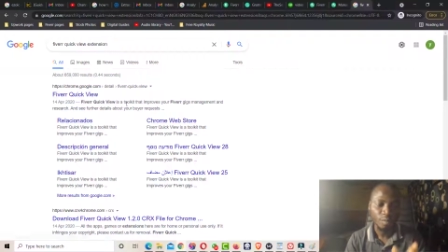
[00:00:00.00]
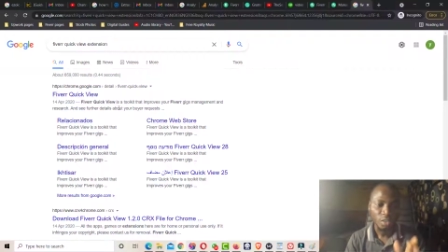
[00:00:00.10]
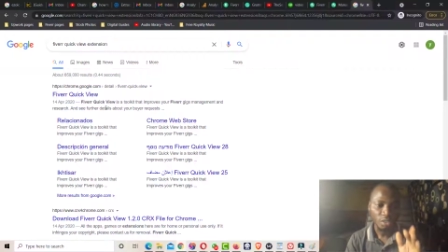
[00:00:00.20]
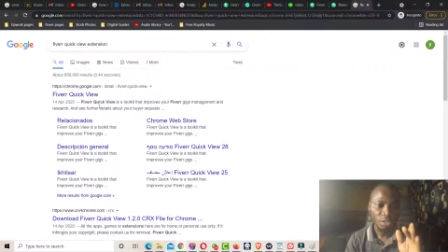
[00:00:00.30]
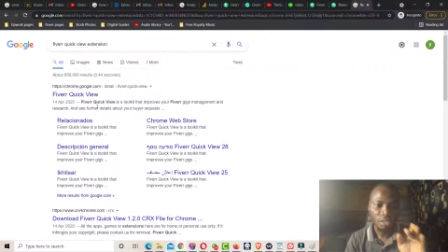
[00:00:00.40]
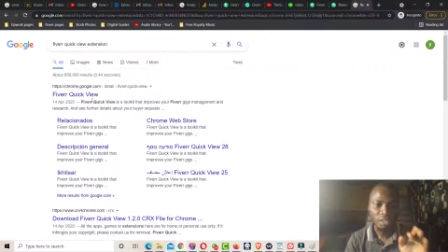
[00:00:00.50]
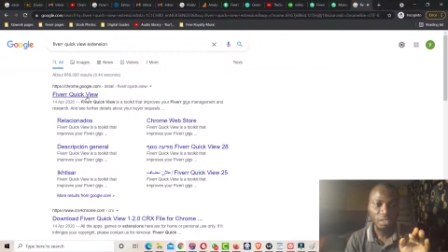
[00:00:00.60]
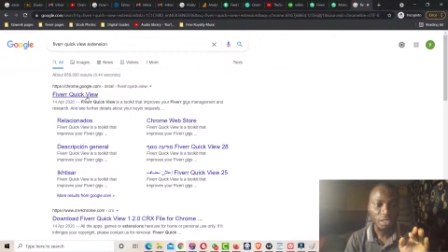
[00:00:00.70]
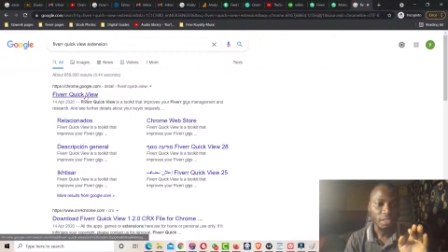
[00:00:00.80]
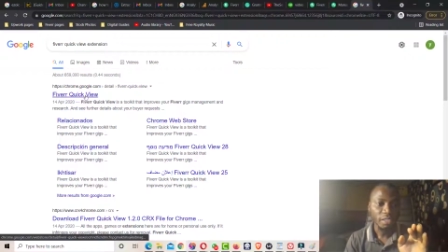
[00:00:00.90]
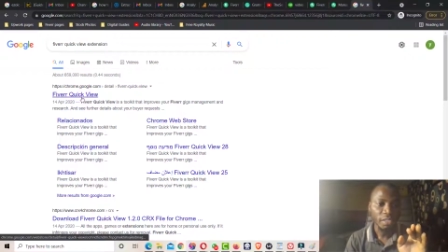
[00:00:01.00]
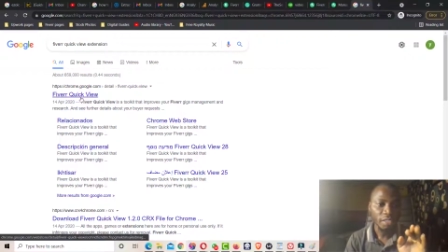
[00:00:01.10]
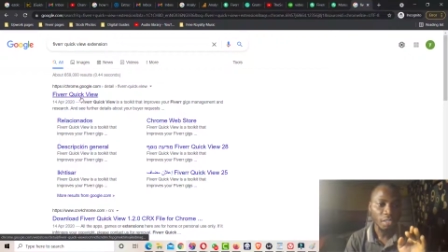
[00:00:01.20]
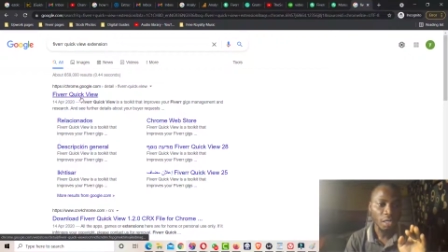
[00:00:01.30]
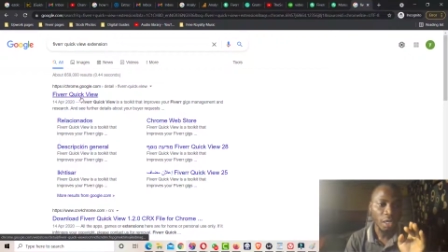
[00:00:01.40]
This
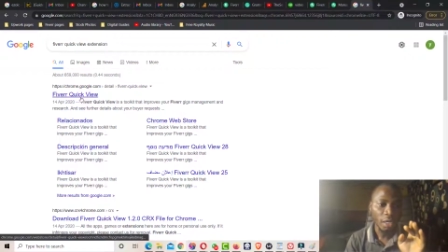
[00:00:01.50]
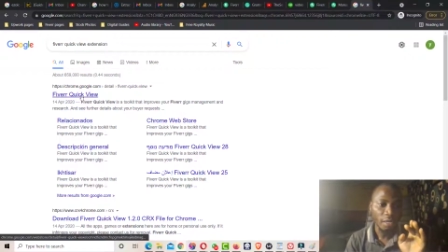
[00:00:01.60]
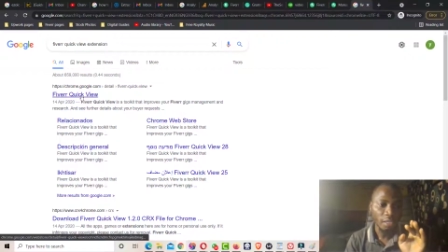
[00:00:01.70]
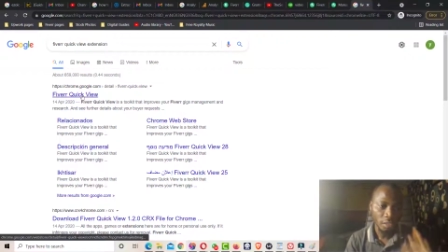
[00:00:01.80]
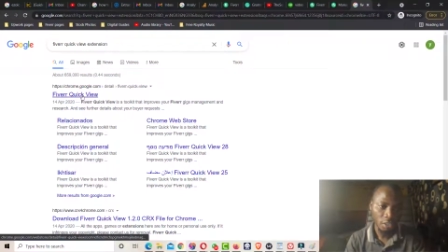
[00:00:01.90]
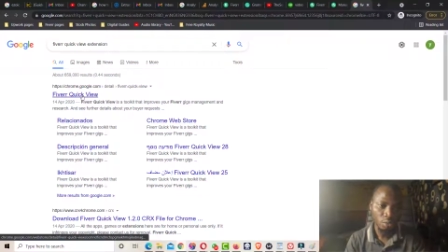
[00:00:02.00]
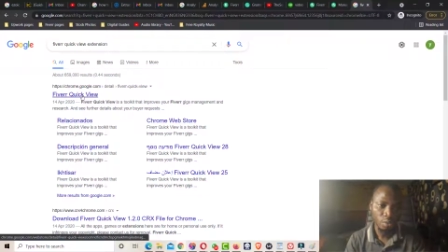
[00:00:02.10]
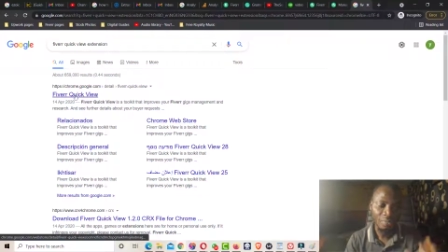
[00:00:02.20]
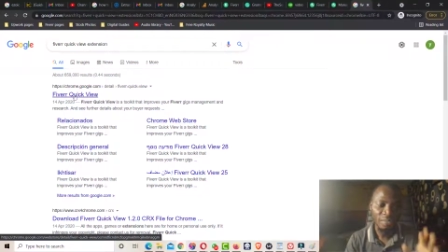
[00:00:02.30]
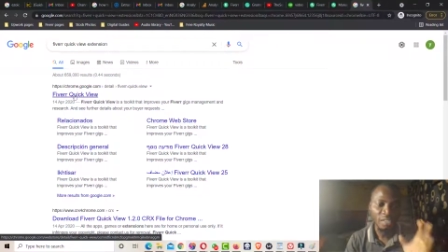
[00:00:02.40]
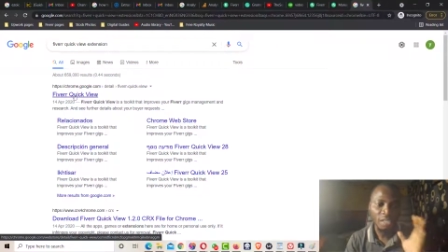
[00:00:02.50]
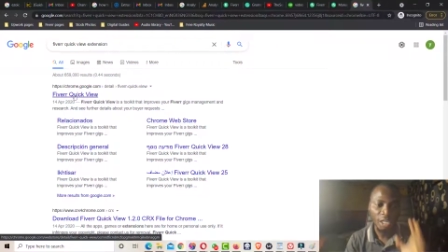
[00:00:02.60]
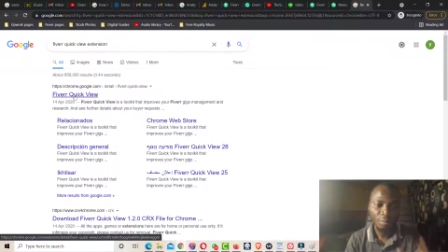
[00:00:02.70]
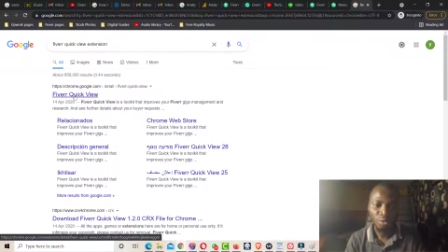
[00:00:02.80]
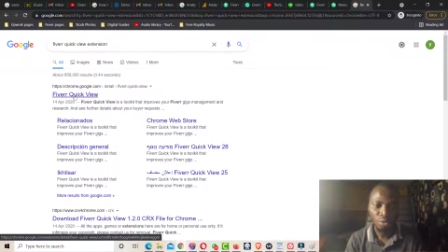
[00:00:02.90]
extension will definitely
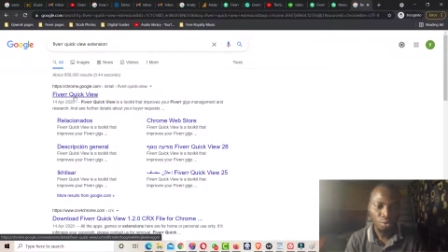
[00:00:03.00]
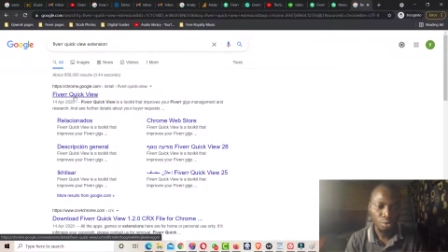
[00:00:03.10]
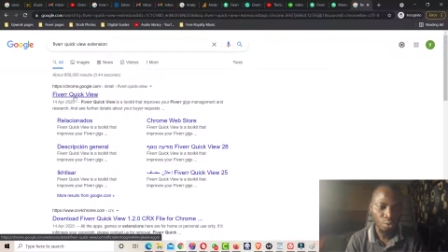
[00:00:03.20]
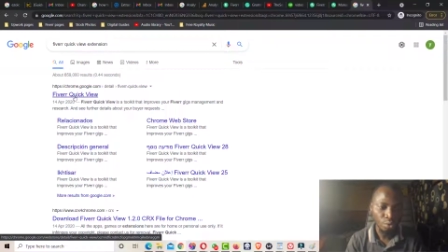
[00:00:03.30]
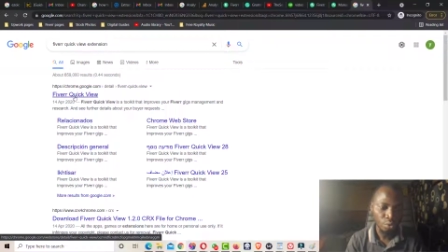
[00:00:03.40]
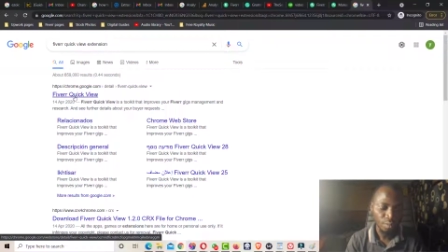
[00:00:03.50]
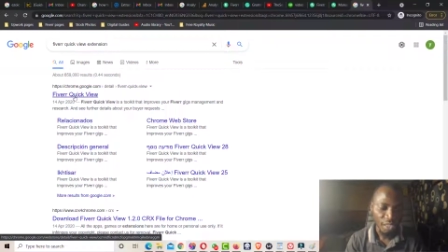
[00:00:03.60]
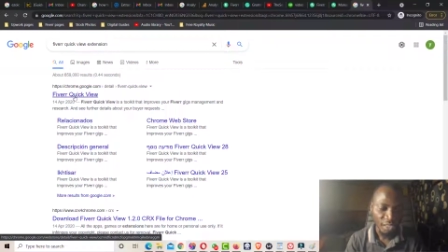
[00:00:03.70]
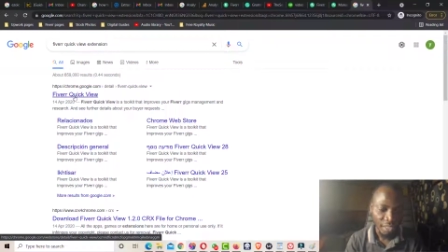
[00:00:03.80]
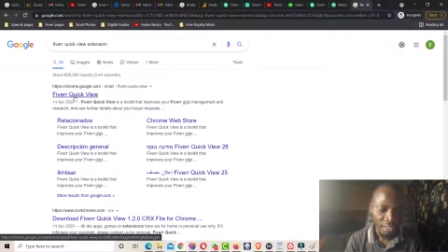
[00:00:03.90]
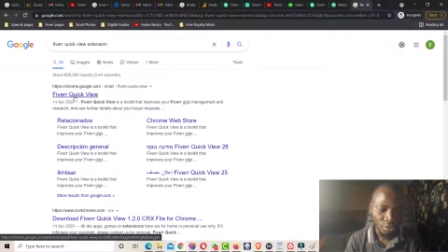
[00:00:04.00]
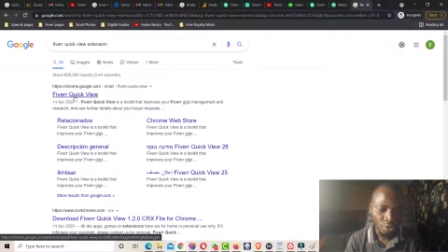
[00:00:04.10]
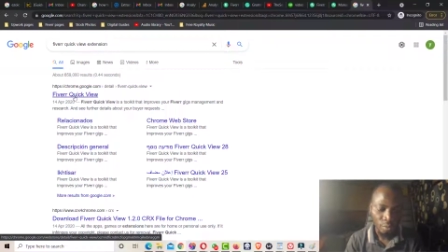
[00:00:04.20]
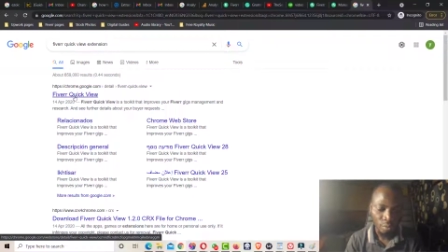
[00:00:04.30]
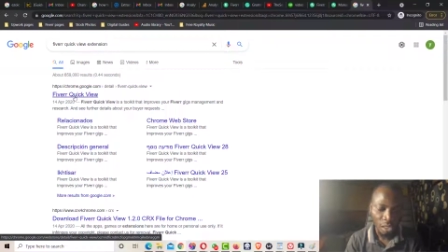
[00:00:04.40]
help you to get
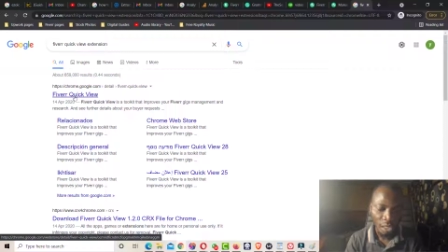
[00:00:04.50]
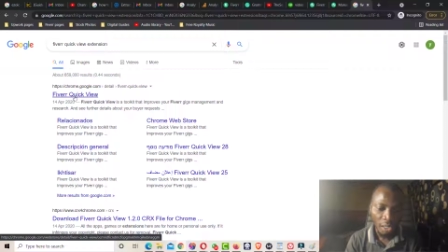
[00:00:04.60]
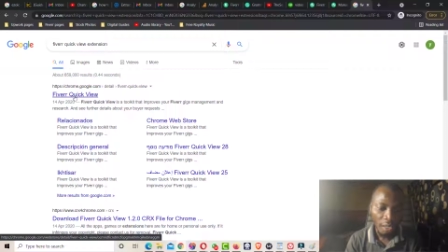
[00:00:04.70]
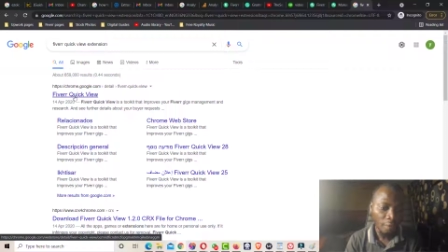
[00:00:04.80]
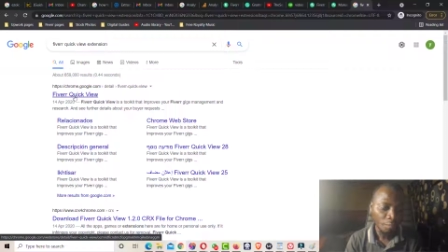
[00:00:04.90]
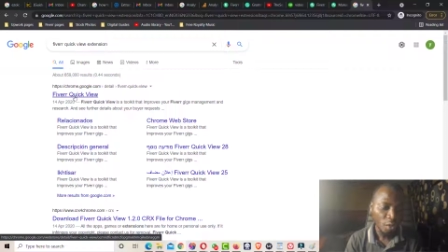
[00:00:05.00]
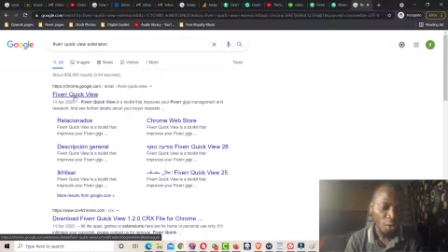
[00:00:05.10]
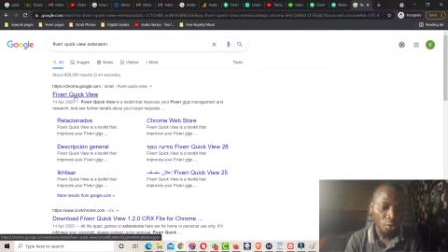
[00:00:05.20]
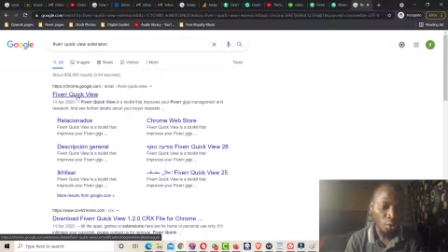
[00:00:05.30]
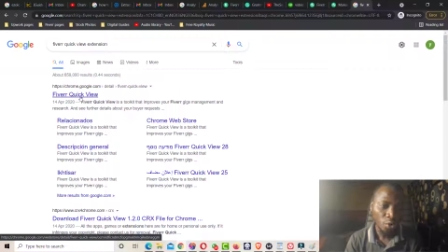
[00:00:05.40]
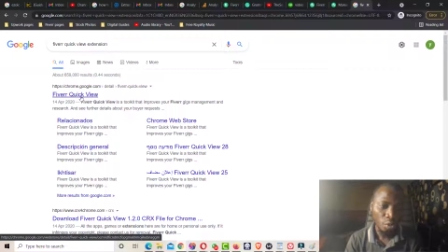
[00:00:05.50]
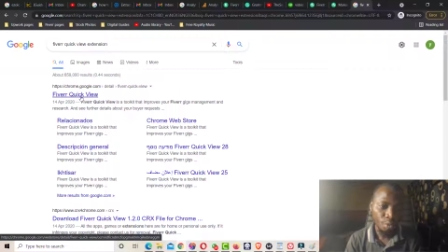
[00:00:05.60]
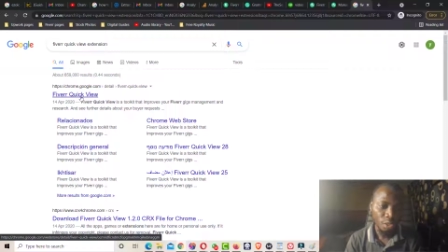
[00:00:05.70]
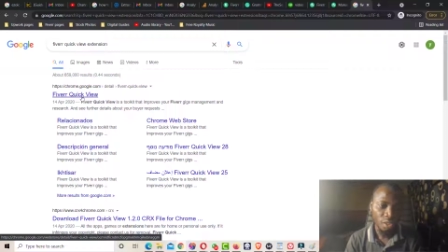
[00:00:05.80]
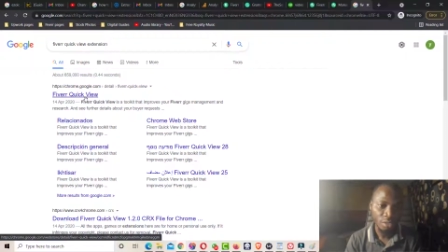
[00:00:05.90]
some low
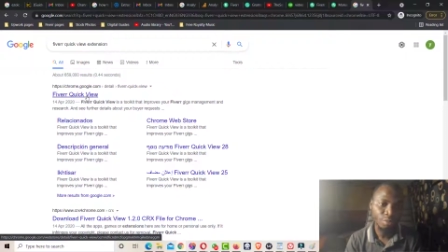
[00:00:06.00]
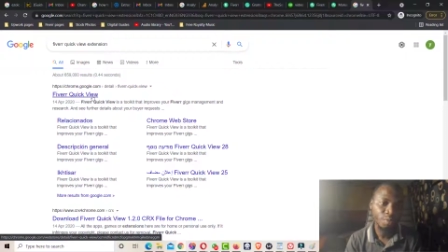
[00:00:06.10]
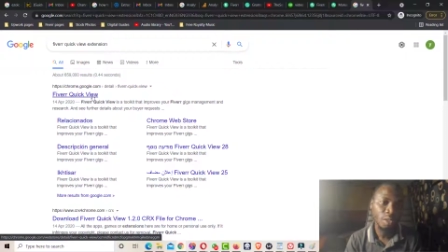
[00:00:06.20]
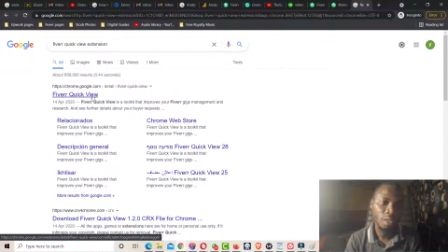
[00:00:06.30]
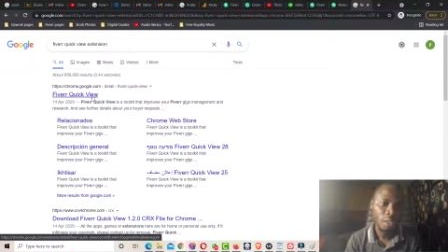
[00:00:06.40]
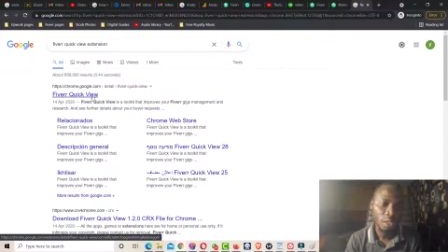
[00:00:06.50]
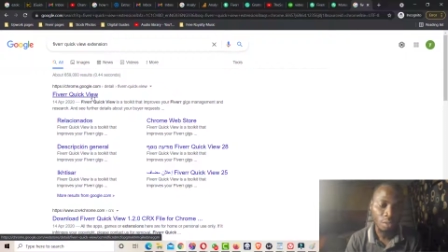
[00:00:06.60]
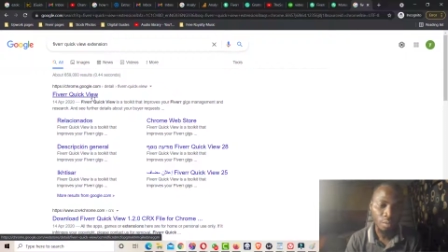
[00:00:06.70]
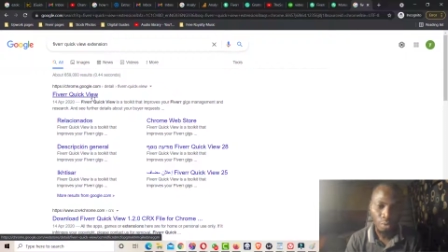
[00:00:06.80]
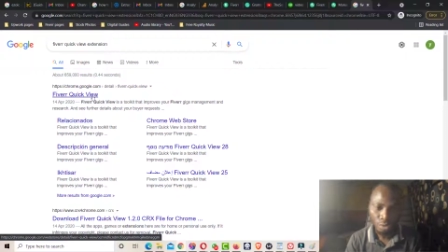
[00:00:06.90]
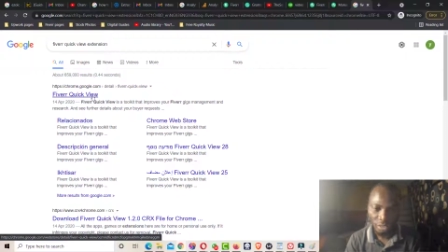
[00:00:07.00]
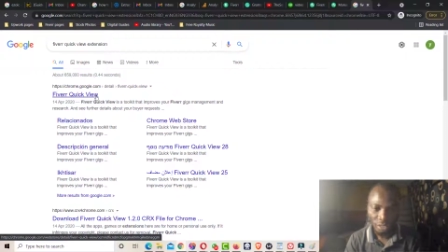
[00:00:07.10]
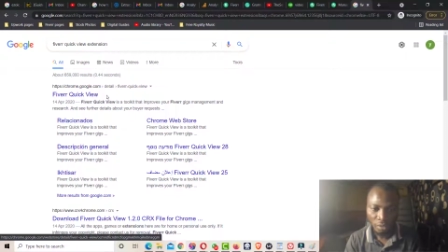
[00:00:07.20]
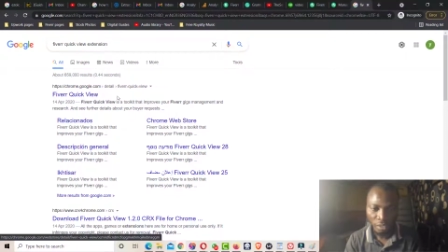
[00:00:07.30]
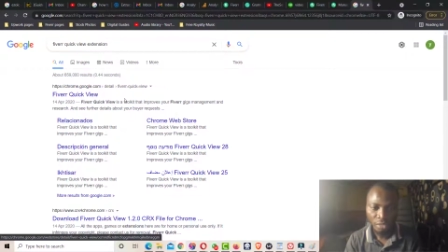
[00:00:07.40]
competitive keywords that you
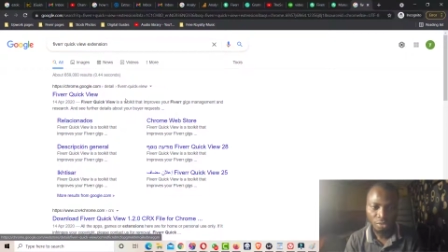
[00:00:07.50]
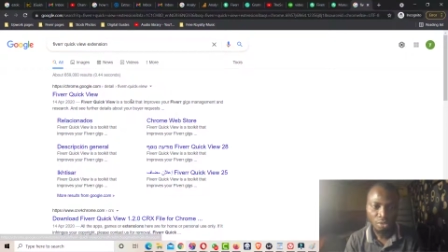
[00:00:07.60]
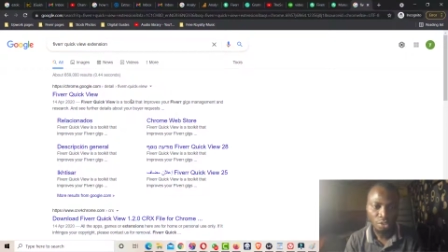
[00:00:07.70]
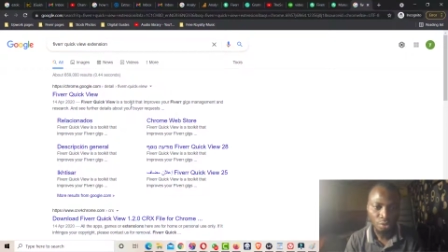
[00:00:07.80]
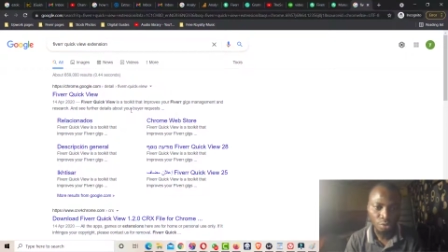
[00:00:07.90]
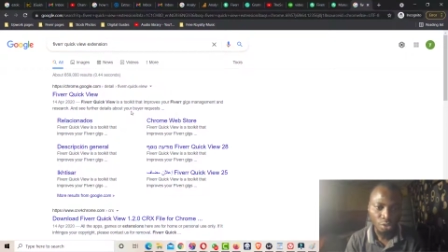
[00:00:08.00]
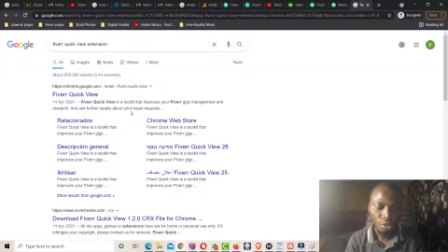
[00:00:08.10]
can actually use